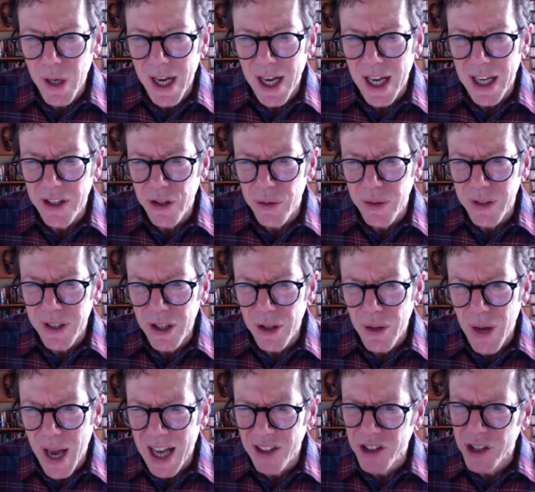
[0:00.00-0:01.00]
and you
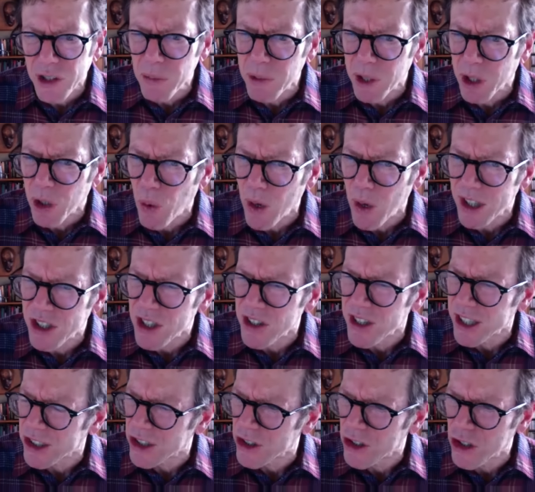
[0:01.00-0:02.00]
you ask them a question
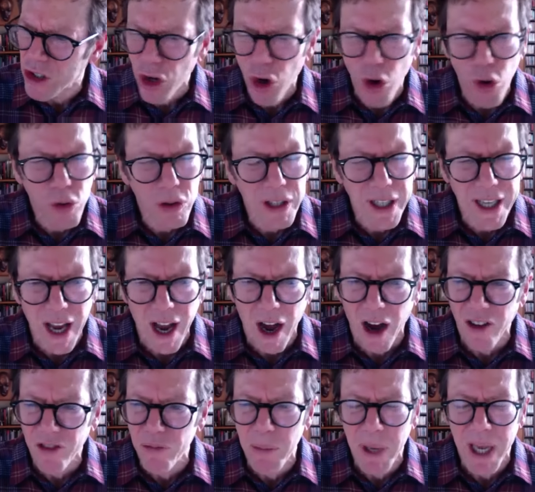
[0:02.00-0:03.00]
that's totally
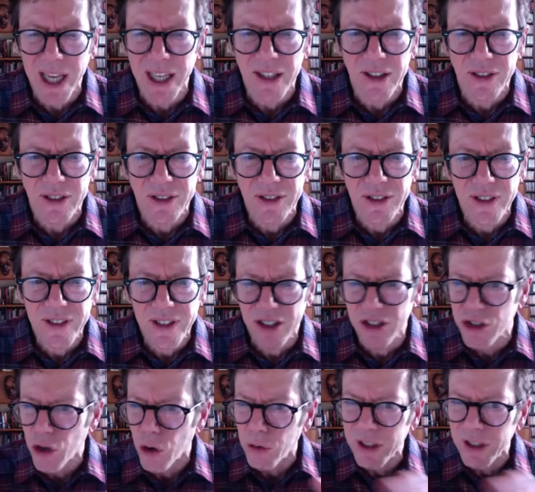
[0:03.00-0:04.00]
off base, that's
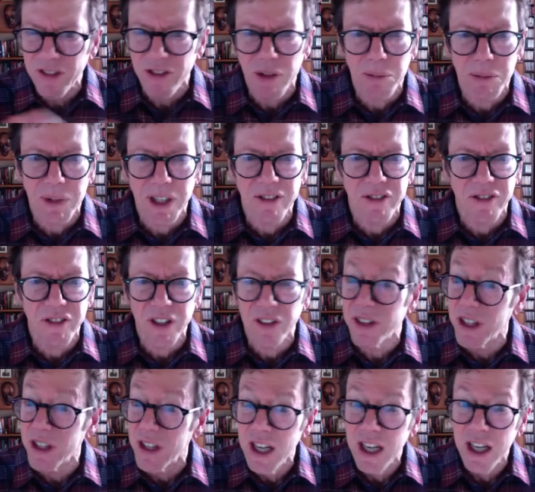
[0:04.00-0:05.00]
totally from left
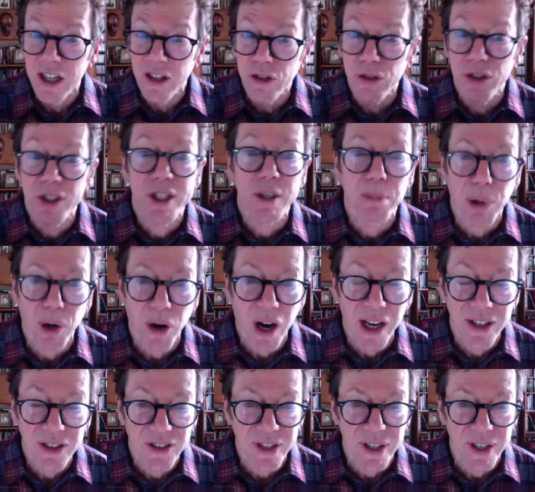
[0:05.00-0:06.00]
field. You
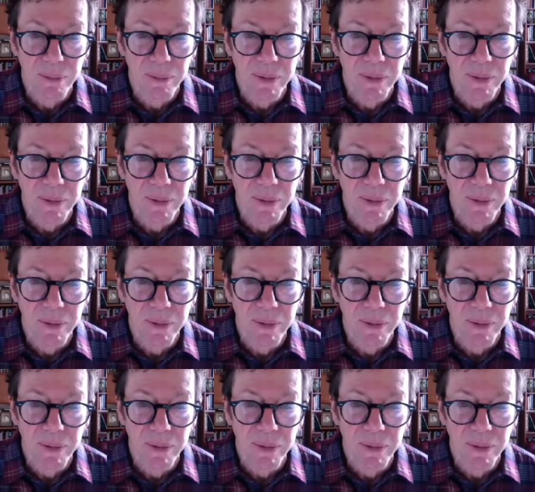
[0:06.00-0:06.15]
surprise them.